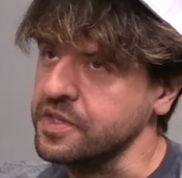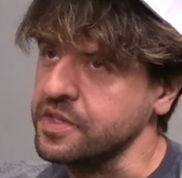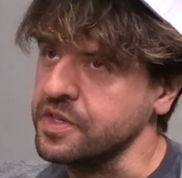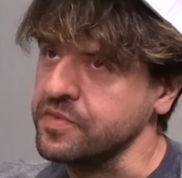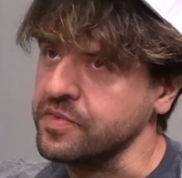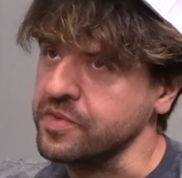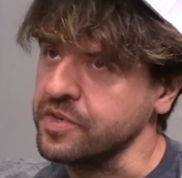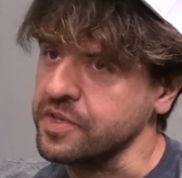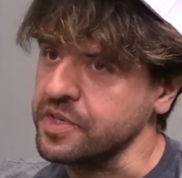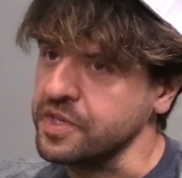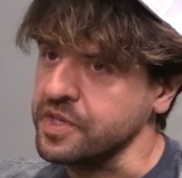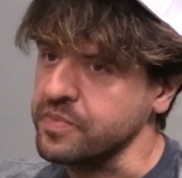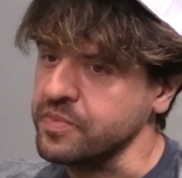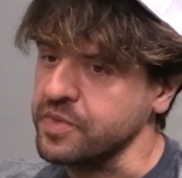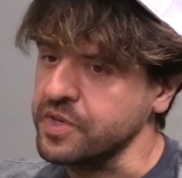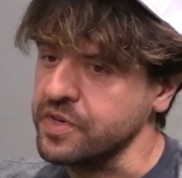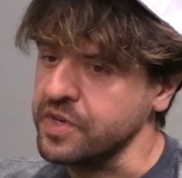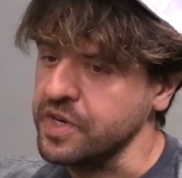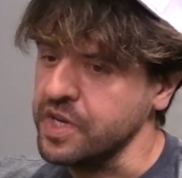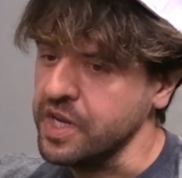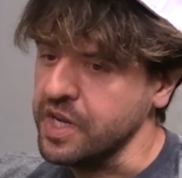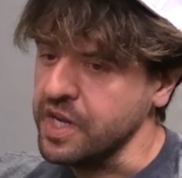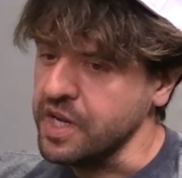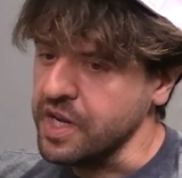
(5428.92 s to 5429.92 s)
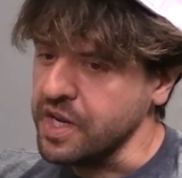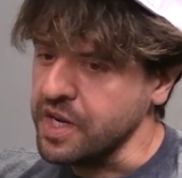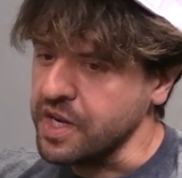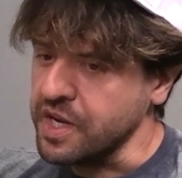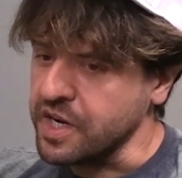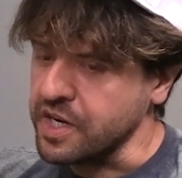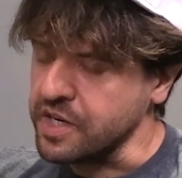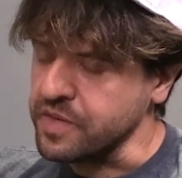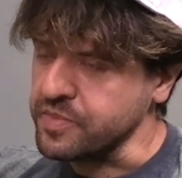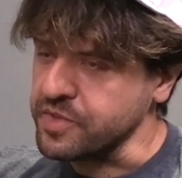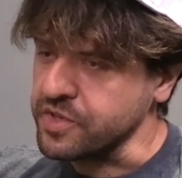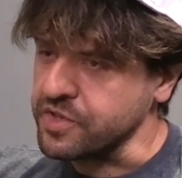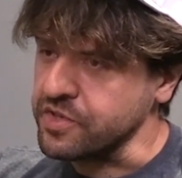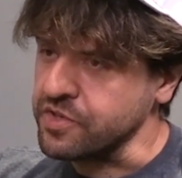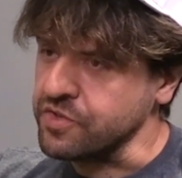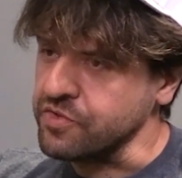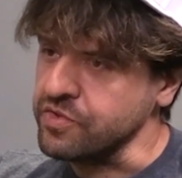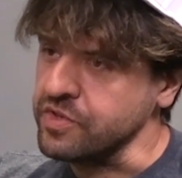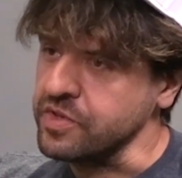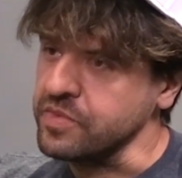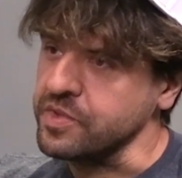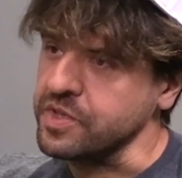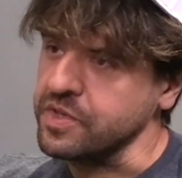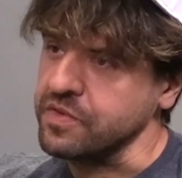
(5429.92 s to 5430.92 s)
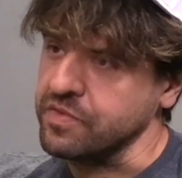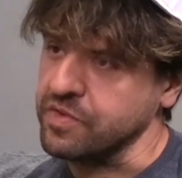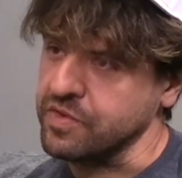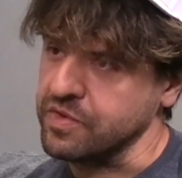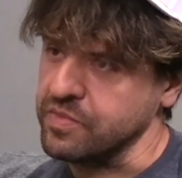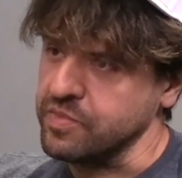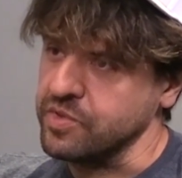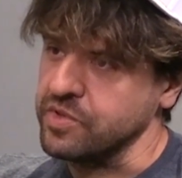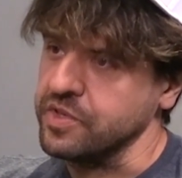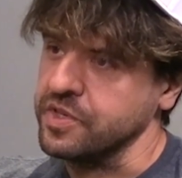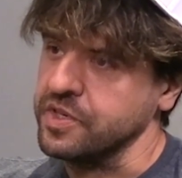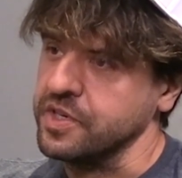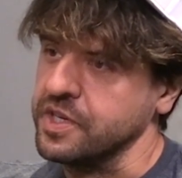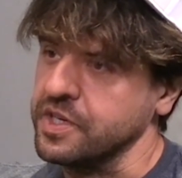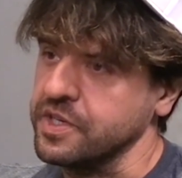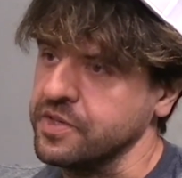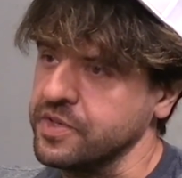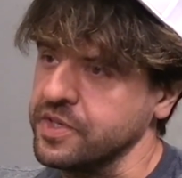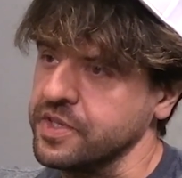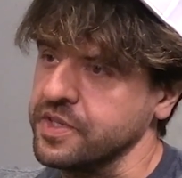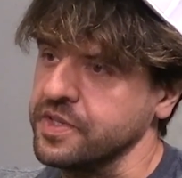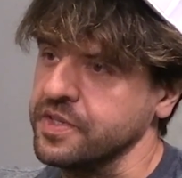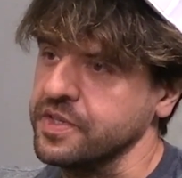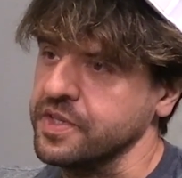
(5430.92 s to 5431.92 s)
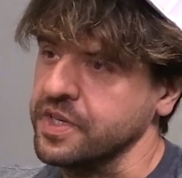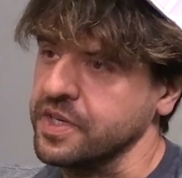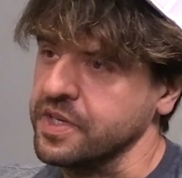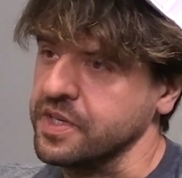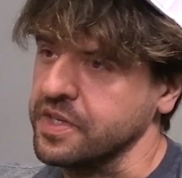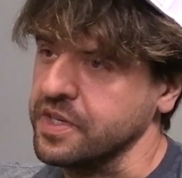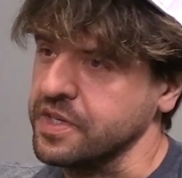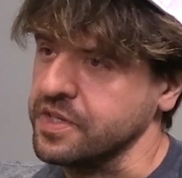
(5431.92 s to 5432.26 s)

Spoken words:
differently, but I'm extremely verbal in how I think.